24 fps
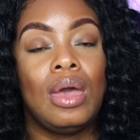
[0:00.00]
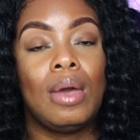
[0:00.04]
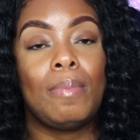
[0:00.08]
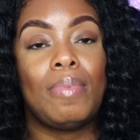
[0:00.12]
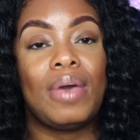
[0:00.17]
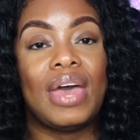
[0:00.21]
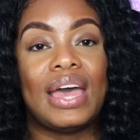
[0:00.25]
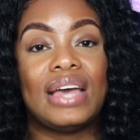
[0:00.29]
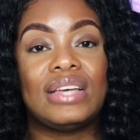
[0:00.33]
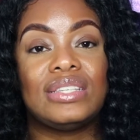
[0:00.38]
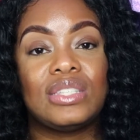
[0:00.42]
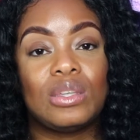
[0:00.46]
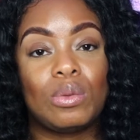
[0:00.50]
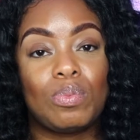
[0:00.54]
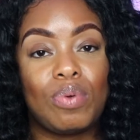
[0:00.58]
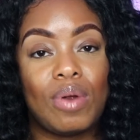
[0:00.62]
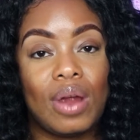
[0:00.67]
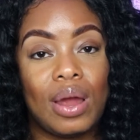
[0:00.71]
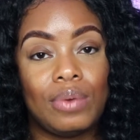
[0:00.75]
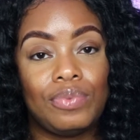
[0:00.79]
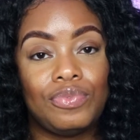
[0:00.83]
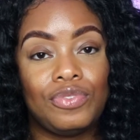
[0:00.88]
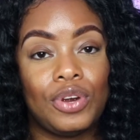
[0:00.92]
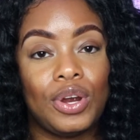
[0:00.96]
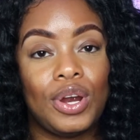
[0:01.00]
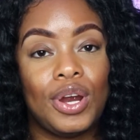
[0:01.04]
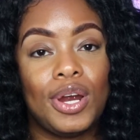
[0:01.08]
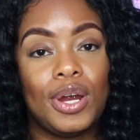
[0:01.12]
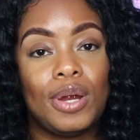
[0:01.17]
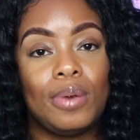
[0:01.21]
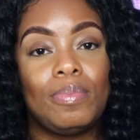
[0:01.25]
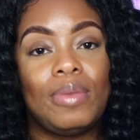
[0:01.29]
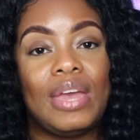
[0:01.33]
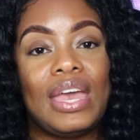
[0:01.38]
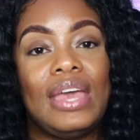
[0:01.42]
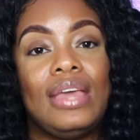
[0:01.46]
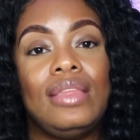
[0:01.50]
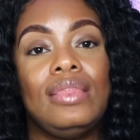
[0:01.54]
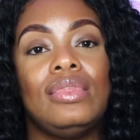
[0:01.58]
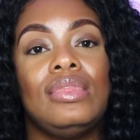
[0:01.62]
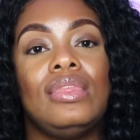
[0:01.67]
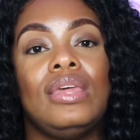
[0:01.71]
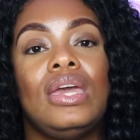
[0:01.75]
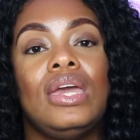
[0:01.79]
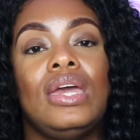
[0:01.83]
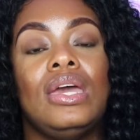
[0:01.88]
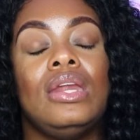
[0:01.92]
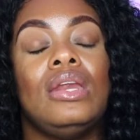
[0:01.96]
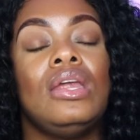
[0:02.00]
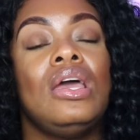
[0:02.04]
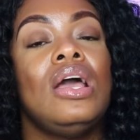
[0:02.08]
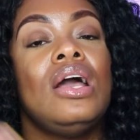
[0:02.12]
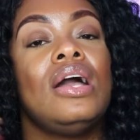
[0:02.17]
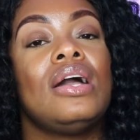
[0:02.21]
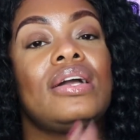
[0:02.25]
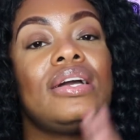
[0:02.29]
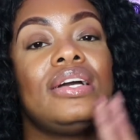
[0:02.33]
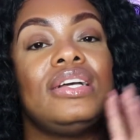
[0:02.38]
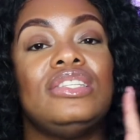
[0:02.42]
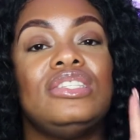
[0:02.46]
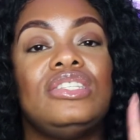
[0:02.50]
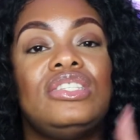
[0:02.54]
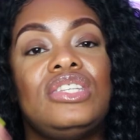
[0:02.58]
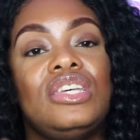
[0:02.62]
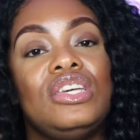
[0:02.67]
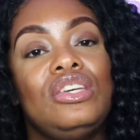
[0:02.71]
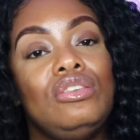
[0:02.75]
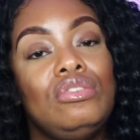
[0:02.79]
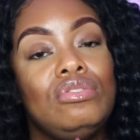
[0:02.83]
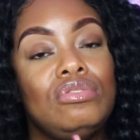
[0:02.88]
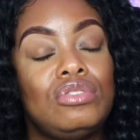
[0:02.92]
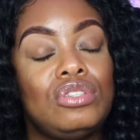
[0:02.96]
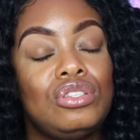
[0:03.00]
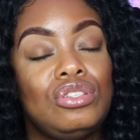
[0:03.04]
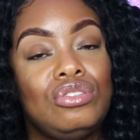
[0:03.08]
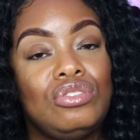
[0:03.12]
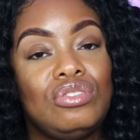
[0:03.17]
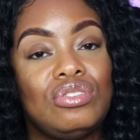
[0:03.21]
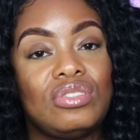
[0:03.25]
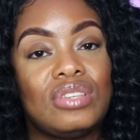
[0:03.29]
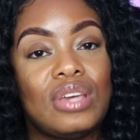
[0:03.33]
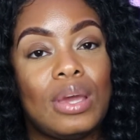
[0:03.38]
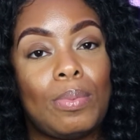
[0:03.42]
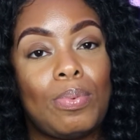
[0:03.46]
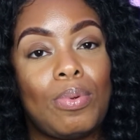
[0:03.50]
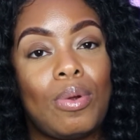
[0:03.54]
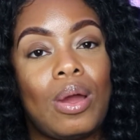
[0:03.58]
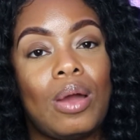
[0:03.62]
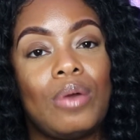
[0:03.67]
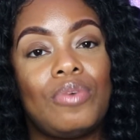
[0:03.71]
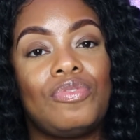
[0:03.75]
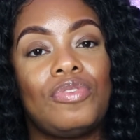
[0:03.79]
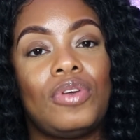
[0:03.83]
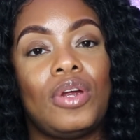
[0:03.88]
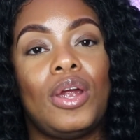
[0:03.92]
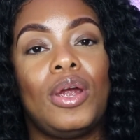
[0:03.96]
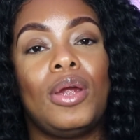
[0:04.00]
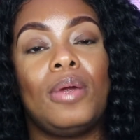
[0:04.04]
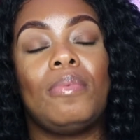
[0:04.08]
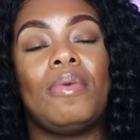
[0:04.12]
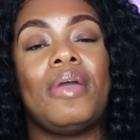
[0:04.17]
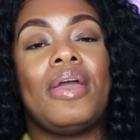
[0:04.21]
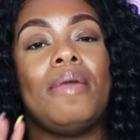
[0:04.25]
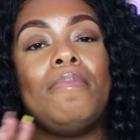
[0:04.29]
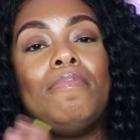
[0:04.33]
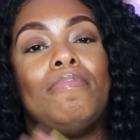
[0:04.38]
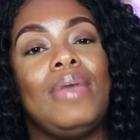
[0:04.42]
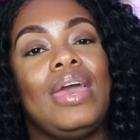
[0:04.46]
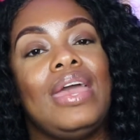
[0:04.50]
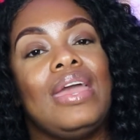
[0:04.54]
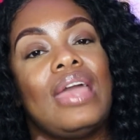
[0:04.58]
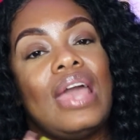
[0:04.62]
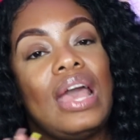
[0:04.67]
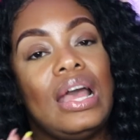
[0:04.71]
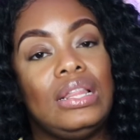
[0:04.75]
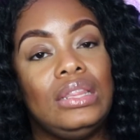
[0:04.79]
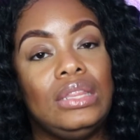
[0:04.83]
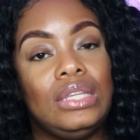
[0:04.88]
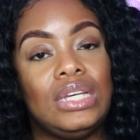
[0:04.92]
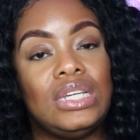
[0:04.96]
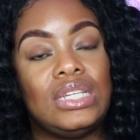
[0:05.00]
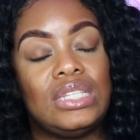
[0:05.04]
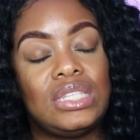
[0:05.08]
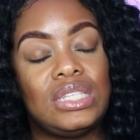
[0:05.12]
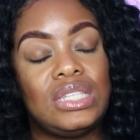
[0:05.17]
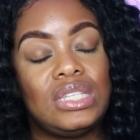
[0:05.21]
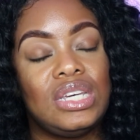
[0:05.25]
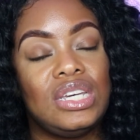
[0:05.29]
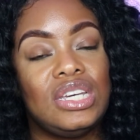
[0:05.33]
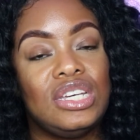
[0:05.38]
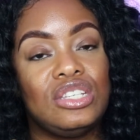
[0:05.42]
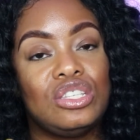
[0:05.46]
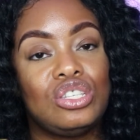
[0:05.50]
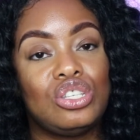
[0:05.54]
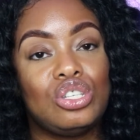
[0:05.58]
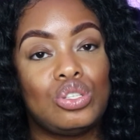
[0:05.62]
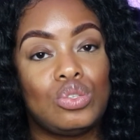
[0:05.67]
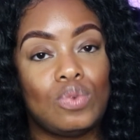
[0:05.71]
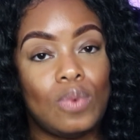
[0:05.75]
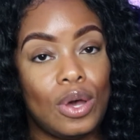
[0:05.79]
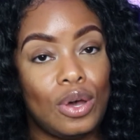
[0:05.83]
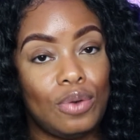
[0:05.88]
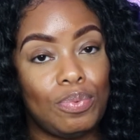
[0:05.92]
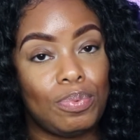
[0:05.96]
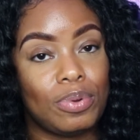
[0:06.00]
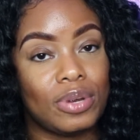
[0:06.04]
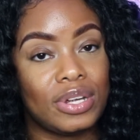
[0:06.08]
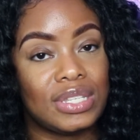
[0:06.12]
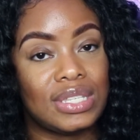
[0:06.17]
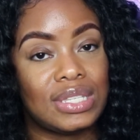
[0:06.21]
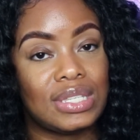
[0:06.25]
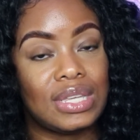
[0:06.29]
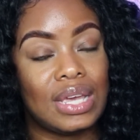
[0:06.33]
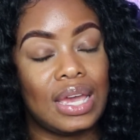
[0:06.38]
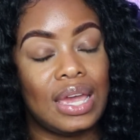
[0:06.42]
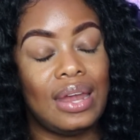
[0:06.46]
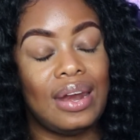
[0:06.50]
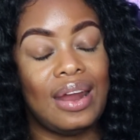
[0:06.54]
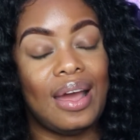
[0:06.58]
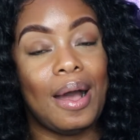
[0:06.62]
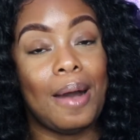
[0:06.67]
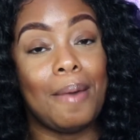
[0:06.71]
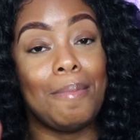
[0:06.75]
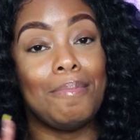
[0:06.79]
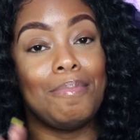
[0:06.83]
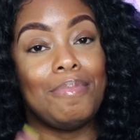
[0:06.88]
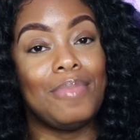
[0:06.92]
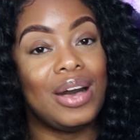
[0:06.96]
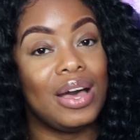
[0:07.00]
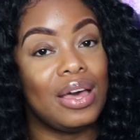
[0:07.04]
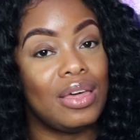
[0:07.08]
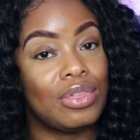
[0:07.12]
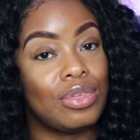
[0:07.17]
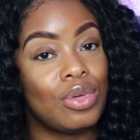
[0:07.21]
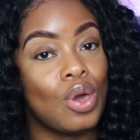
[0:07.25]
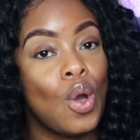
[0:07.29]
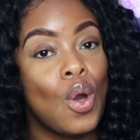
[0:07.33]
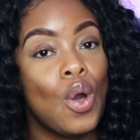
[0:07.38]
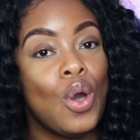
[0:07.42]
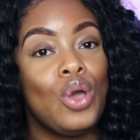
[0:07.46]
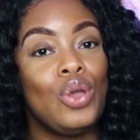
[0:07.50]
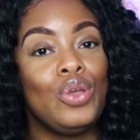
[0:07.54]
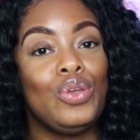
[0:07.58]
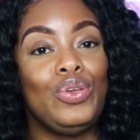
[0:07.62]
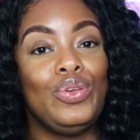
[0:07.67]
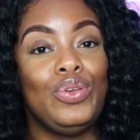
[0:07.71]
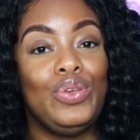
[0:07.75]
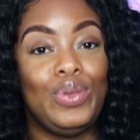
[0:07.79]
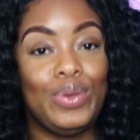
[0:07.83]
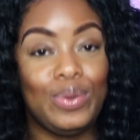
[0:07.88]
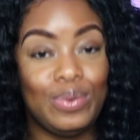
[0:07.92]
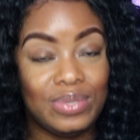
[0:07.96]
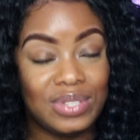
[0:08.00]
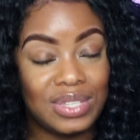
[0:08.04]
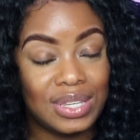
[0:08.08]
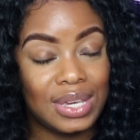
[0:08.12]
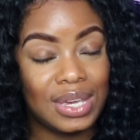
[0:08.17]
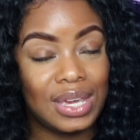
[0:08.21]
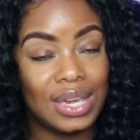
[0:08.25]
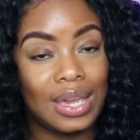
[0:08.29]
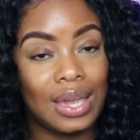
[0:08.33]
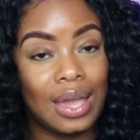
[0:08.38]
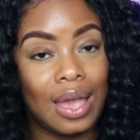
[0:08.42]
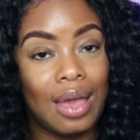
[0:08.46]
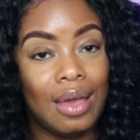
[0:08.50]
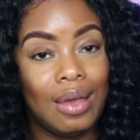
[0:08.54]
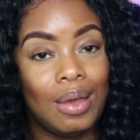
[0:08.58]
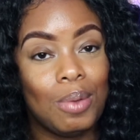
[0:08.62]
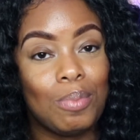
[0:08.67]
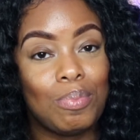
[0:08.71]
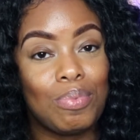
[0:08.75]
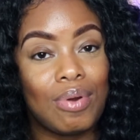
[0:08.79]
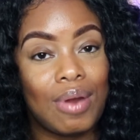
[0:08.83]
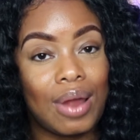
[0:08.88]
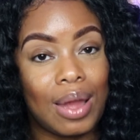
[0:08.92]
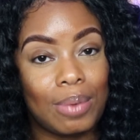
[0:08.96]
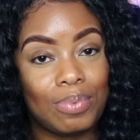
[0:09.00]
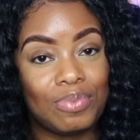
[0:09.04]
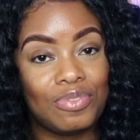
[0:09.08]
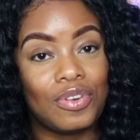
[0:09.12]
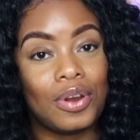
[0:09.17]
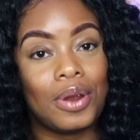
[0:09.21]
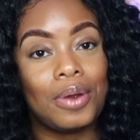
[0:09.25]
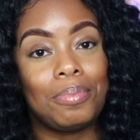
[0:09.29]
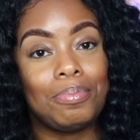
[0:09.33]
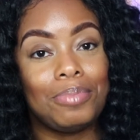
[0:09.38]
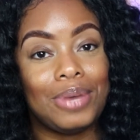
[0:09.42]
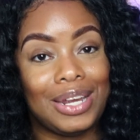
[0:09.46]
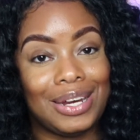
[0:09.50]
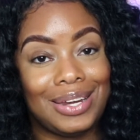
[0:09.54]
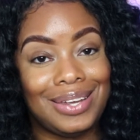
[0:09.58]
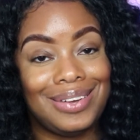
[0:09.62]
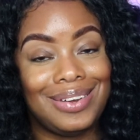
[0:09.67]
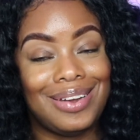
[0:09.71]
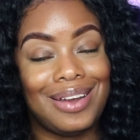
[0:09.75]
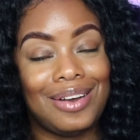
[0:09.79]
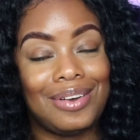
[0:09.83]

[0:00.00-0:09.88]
pass a prop firm and then continue to use that prop firm and make at least 10 to 12% a month using prop firm money.